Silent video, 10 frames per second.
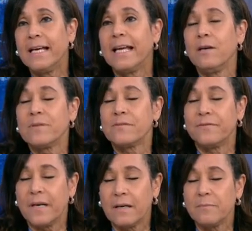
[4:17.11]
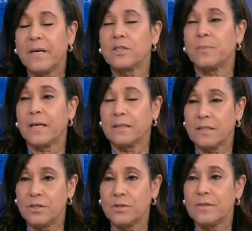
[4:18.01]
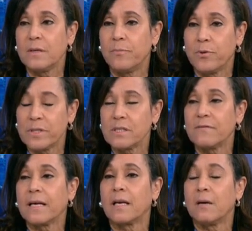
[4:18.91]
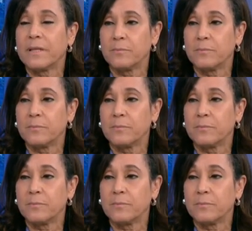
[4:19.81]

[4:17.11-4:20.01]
He was very much plugged into the importance of economic